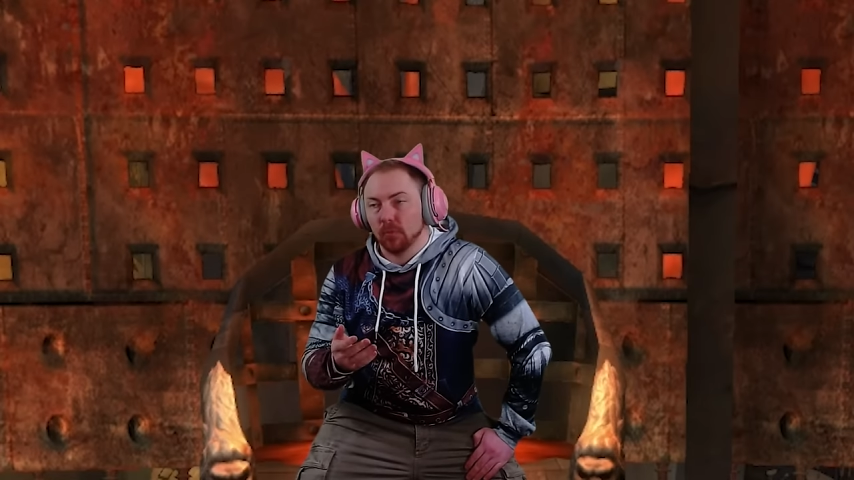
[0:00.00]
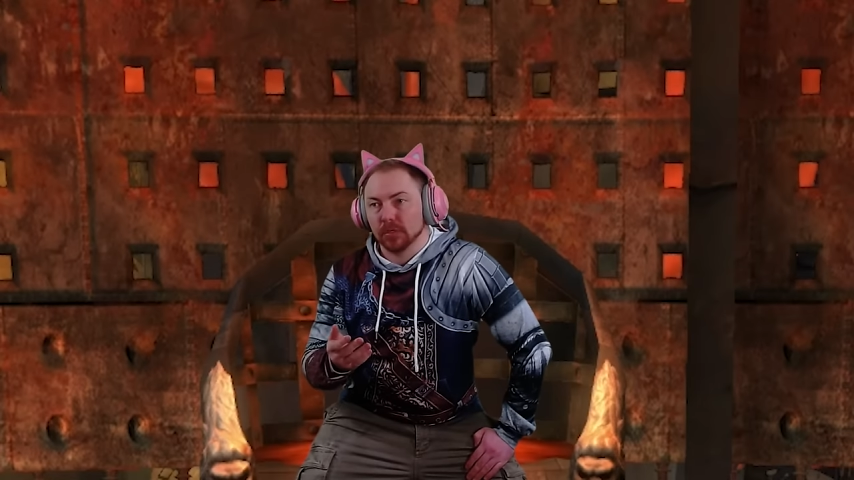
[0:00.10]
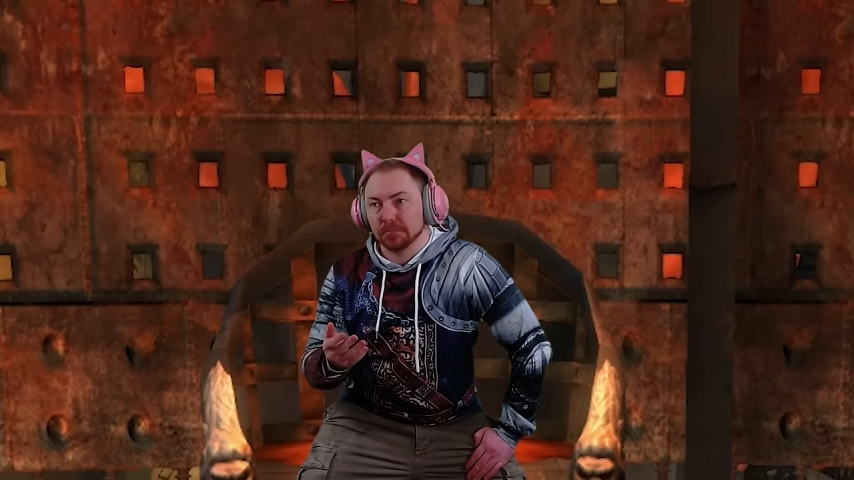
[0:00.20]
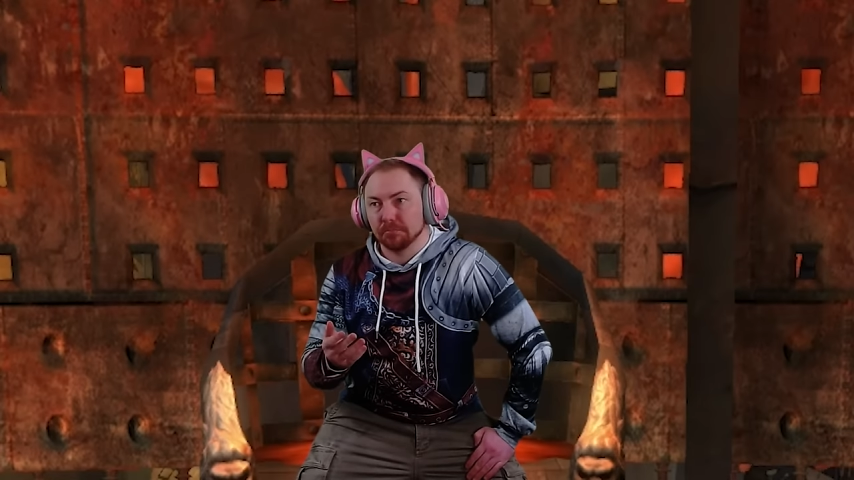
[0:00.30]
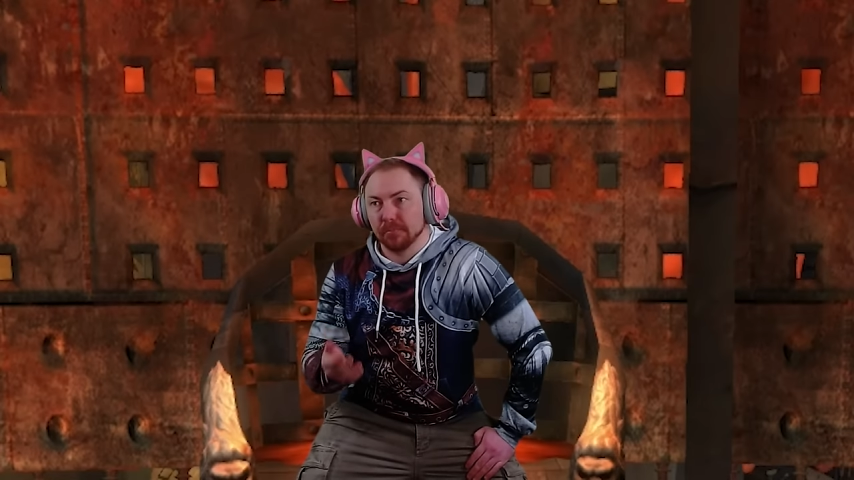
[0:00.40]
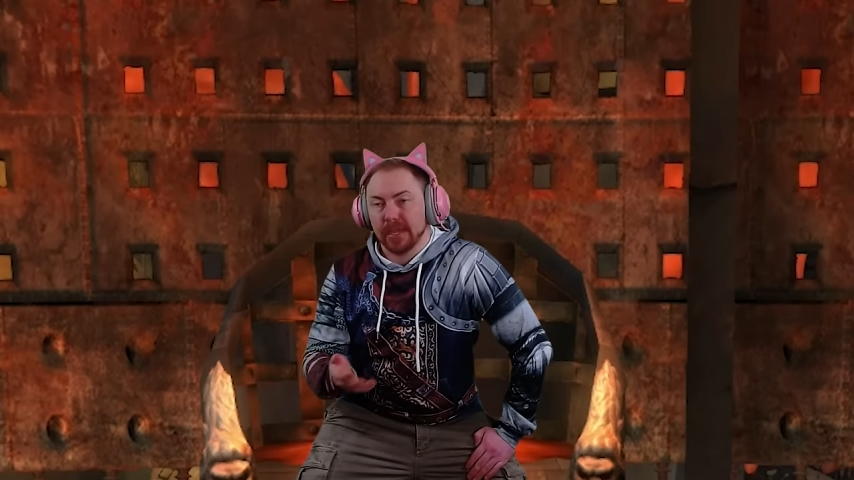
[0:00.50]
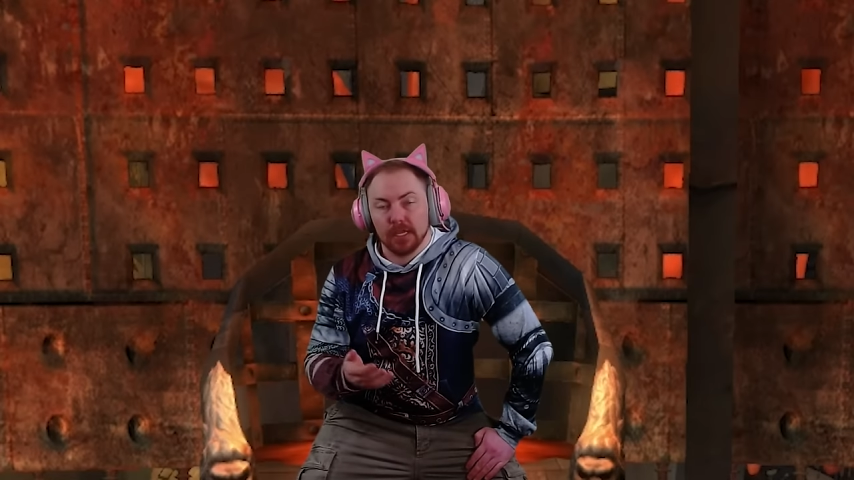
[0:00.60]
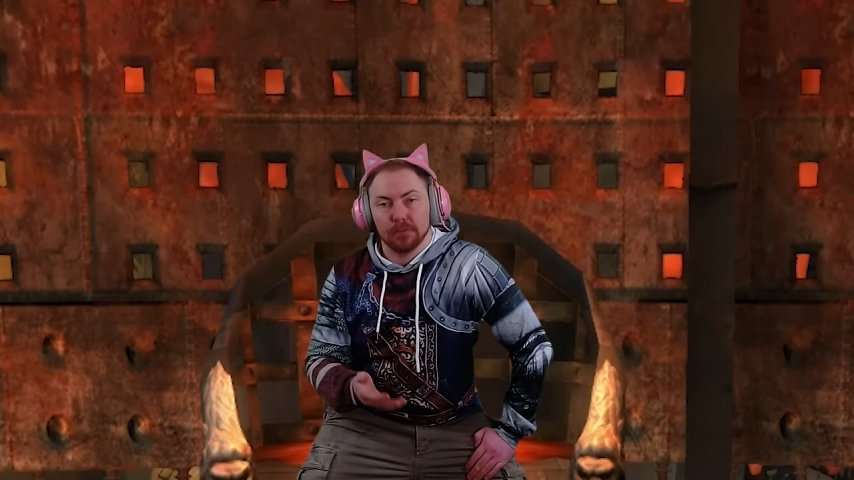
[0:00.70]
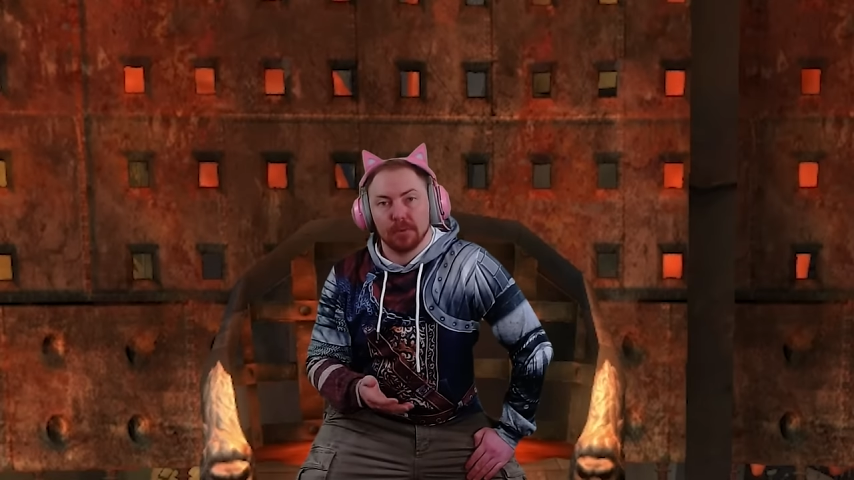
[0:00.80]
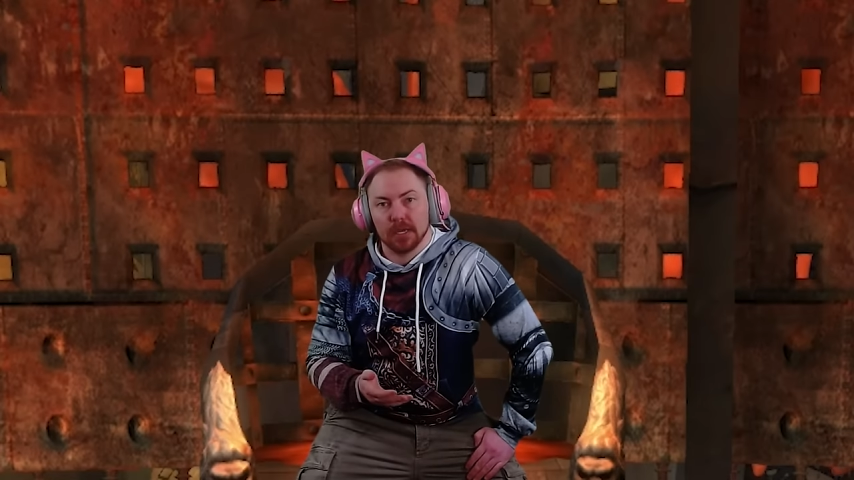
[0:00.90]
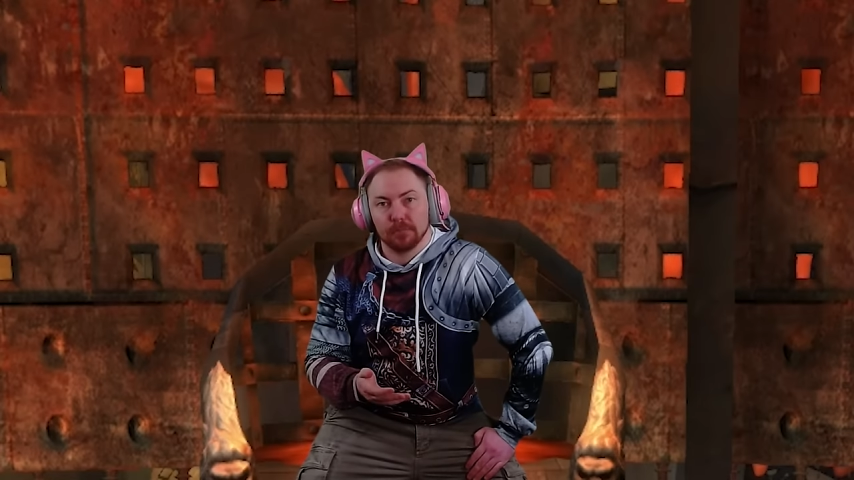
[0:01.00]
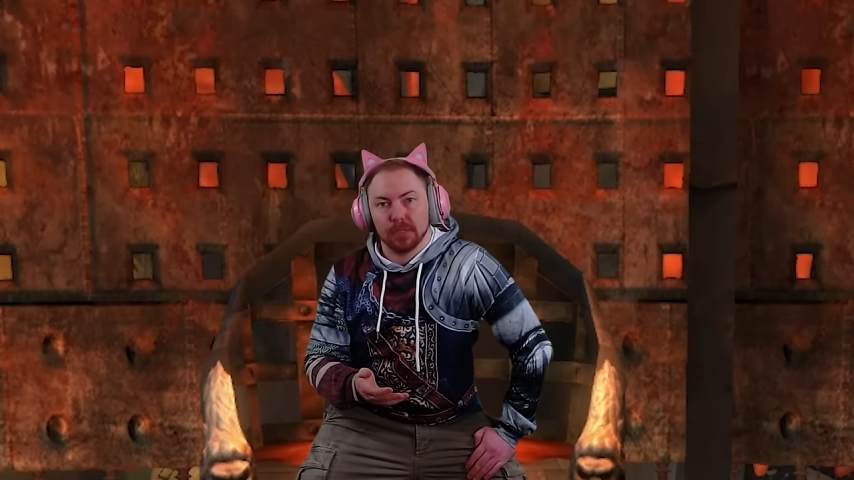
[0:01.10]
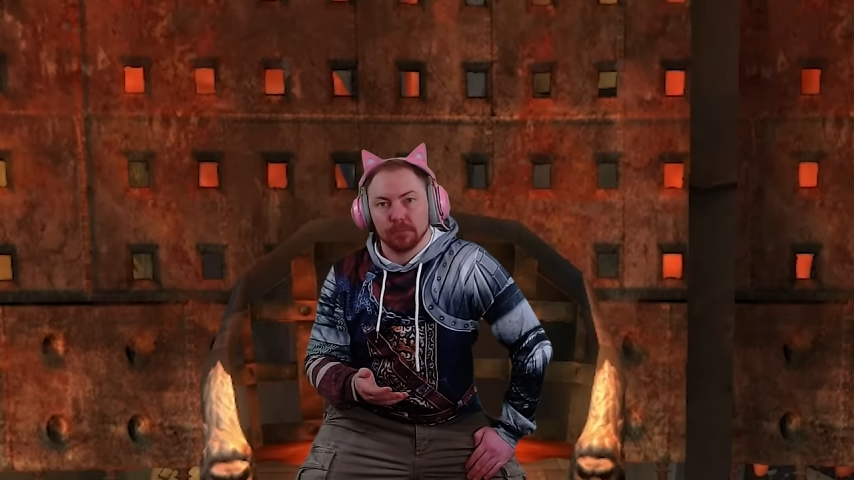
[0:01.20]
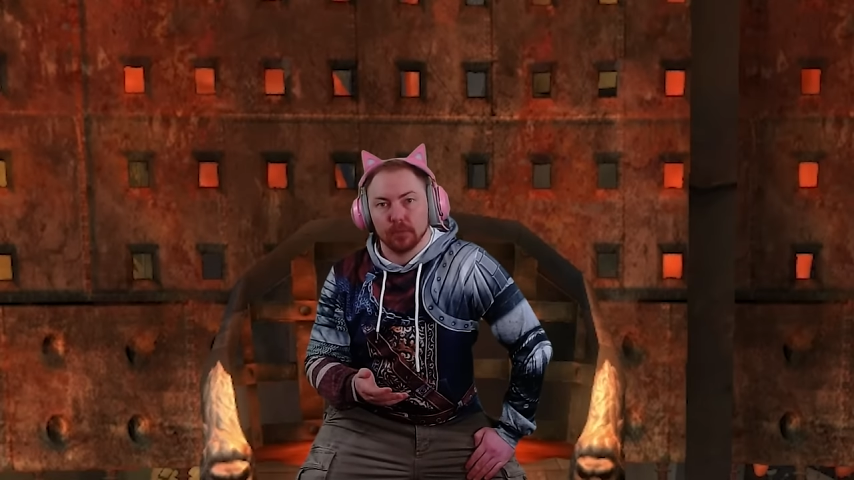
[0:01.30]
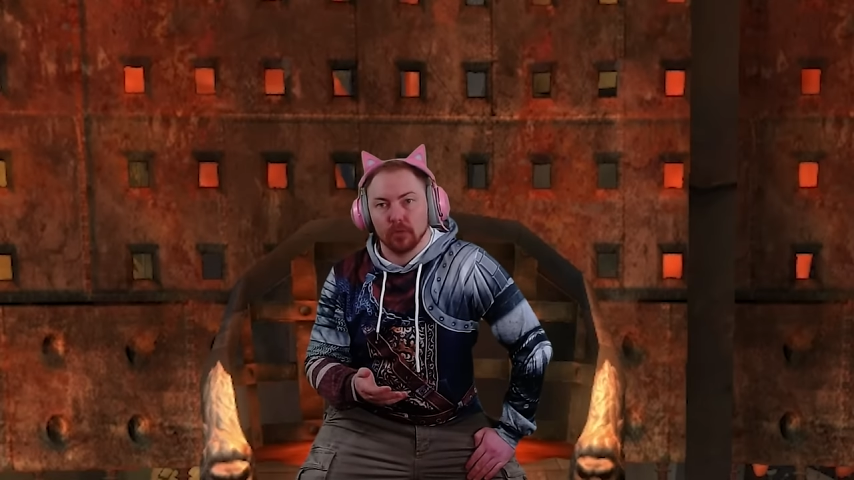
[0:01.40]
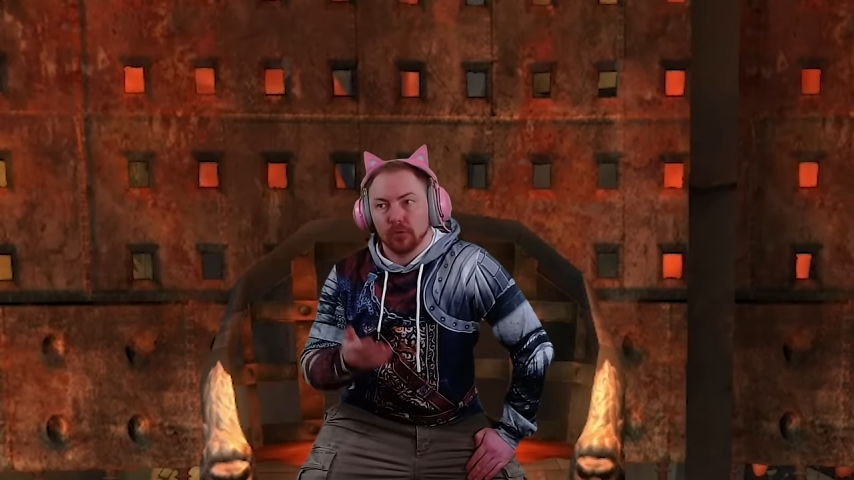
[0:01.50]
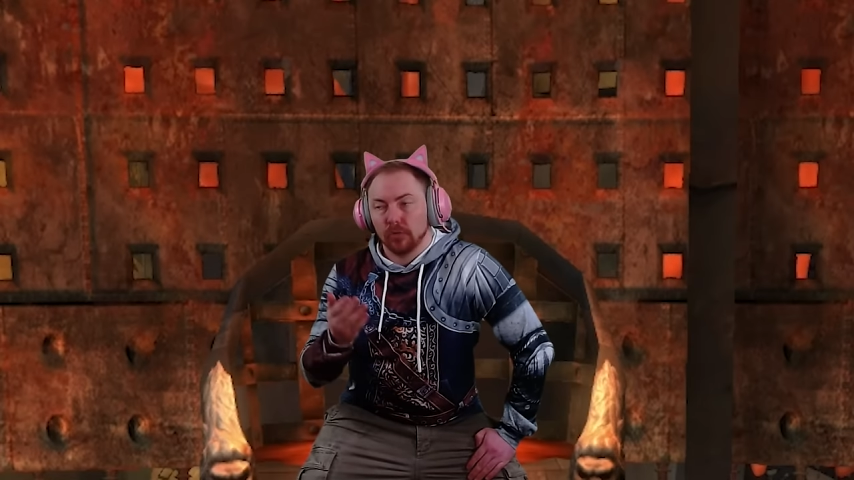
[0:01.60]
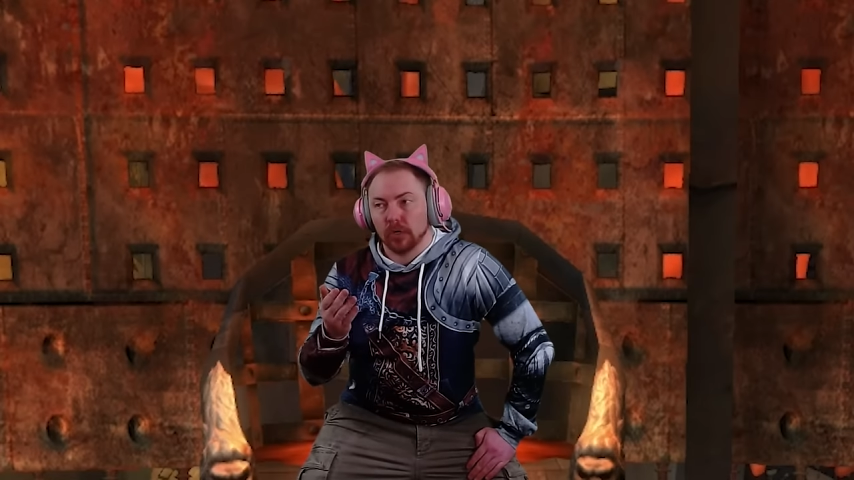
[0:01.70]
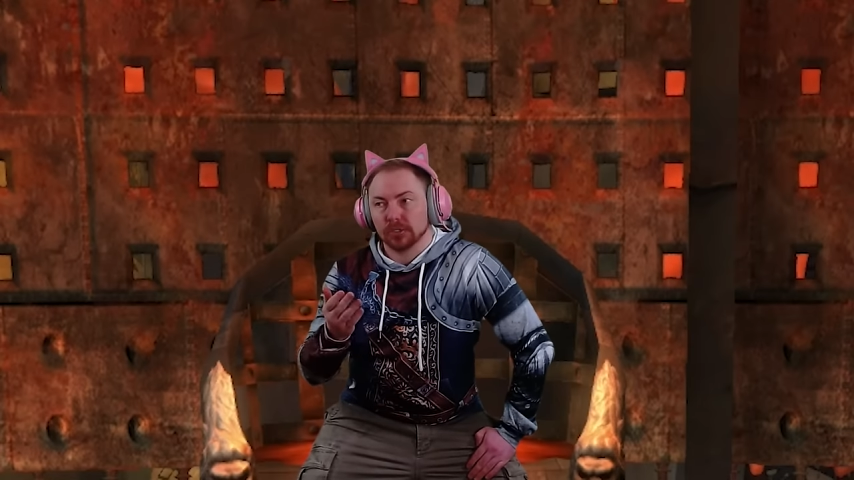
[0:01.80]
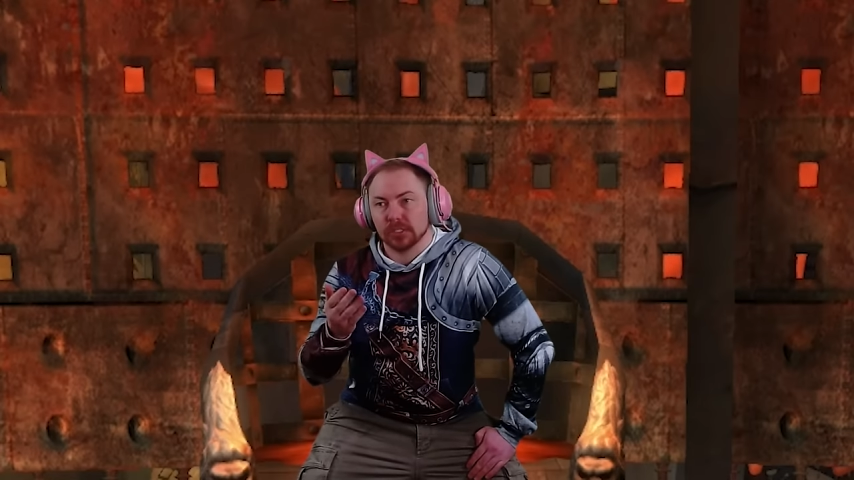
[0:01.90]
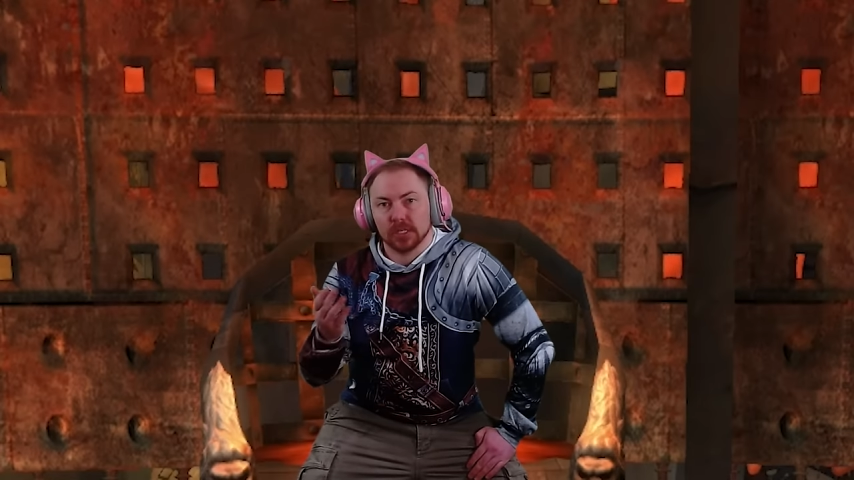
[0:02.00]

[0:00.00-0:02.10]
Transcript: was made by people who not just